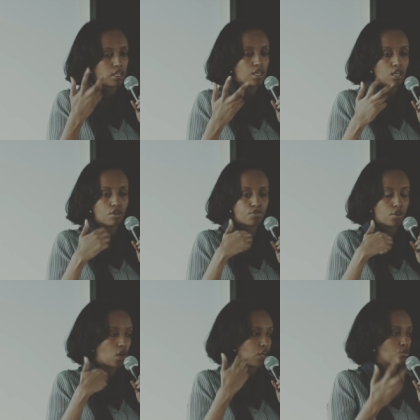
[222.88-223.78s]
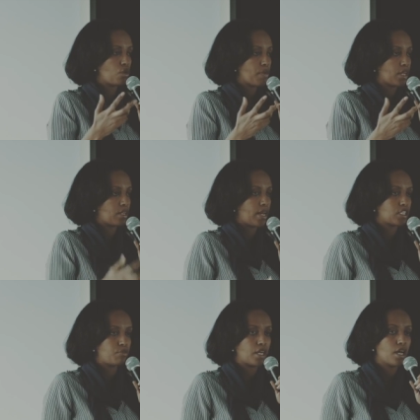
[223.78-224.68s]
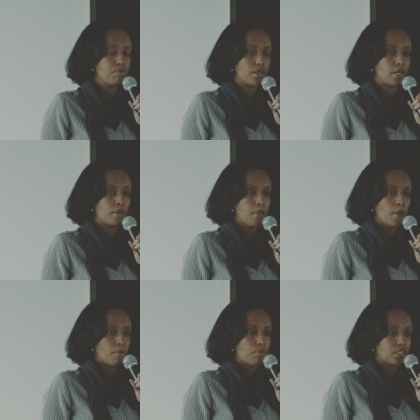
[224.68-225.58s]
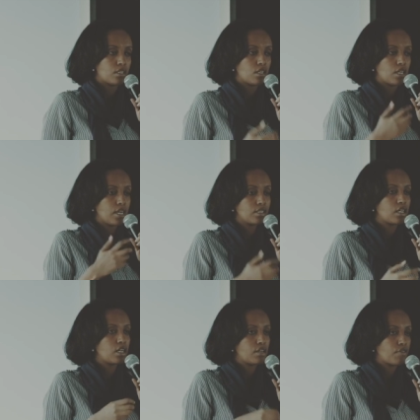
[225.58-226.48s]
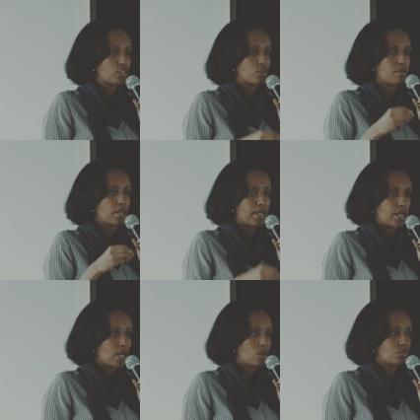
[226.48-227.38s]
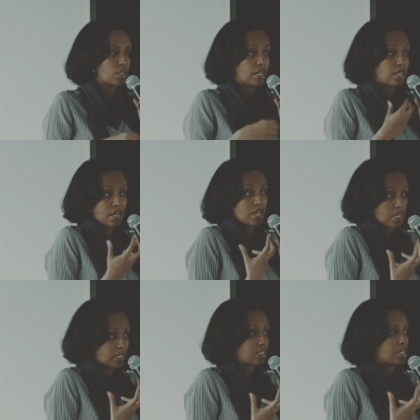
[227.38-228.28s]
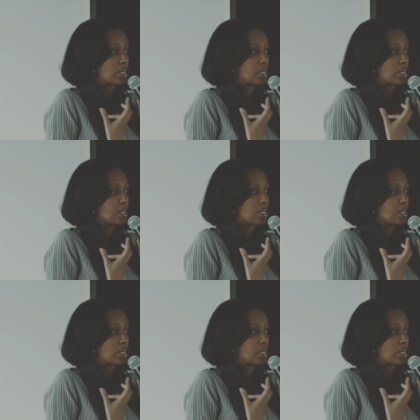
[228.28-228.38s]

thinking of, you know, how do we make the next big company? But is an innovator allowed and is